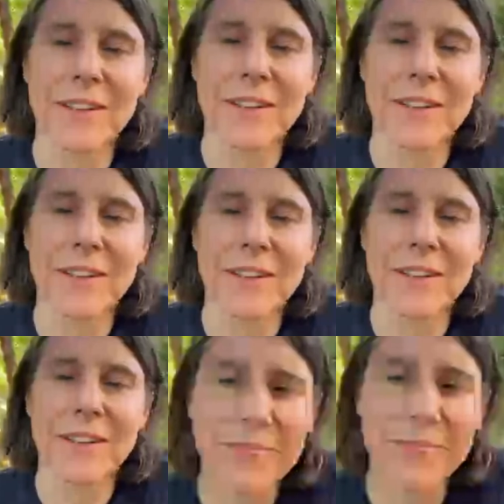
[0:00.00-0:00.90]
Um,
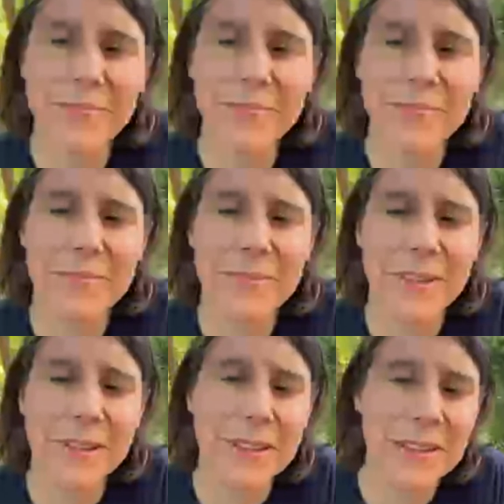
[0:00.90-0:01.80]

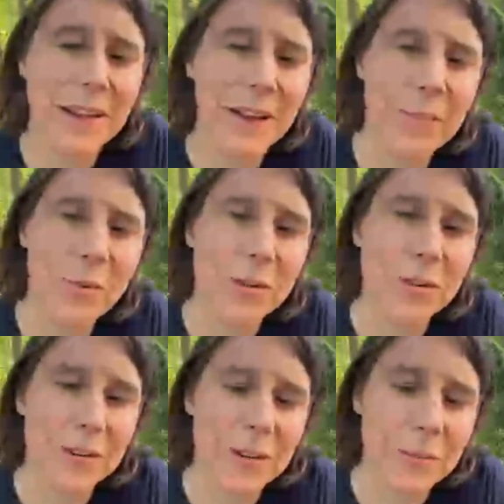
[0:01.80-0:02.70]
I'm
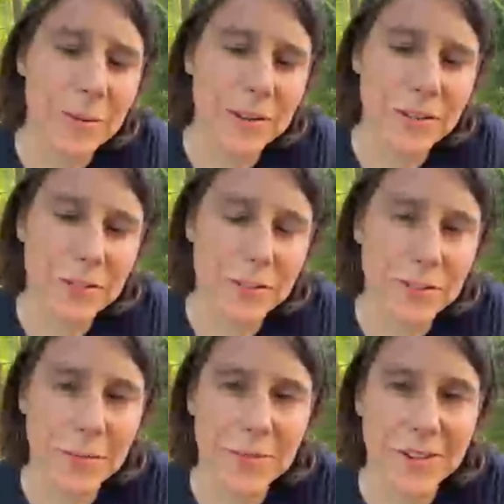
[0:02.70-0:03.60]
wondering about doing
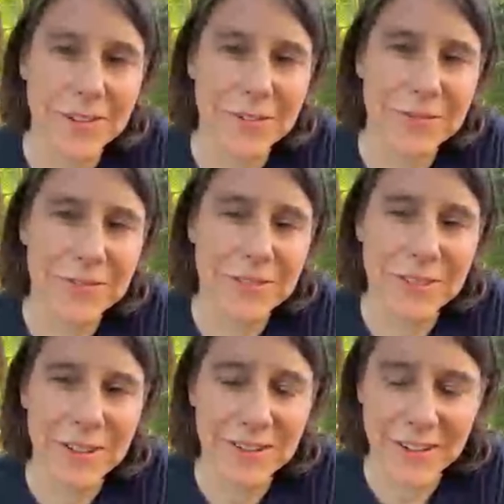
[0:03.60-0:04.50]
something kind of
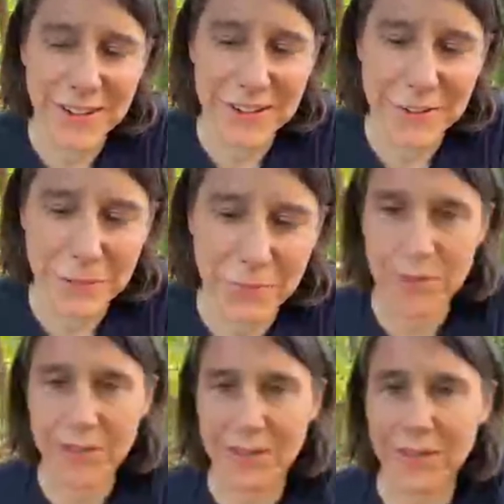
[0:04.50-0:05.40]
out of the
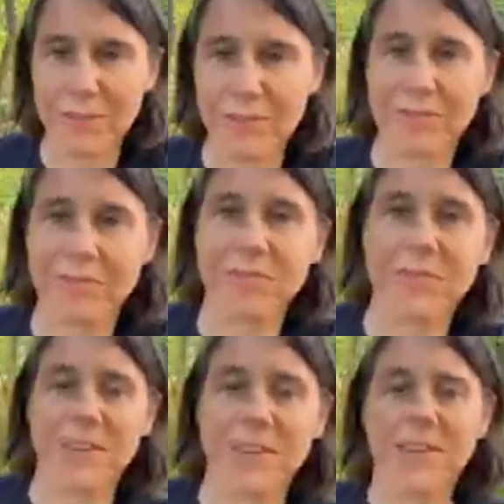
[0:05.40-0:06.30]
here, but
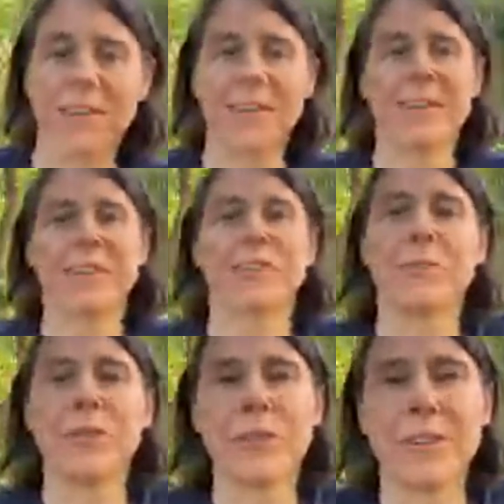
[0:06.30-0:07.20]

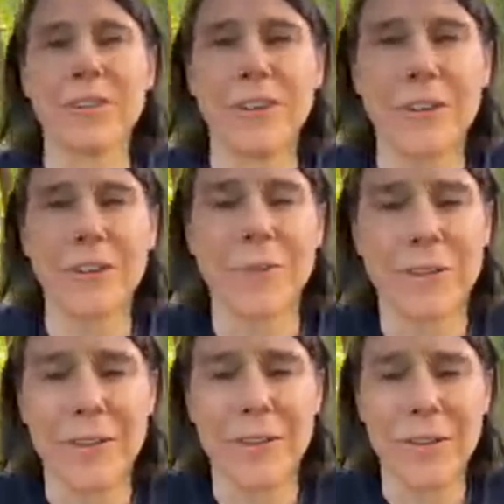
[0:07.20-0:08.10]
so we were going to talk
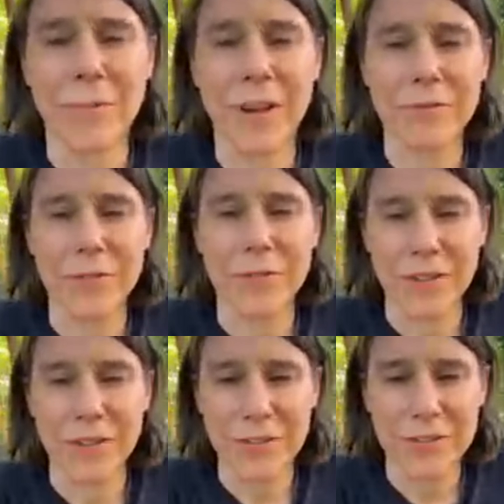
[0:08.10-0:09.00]
about
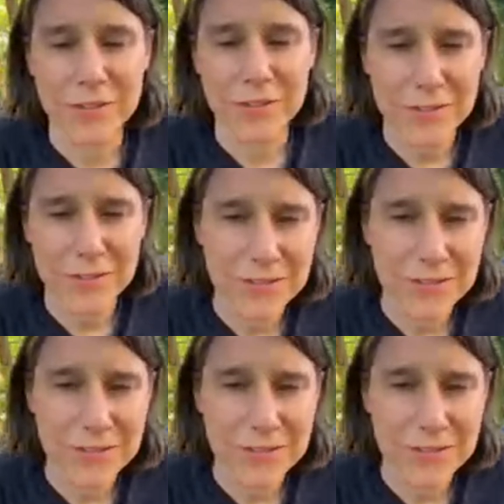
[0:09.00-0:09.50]
mindfulness.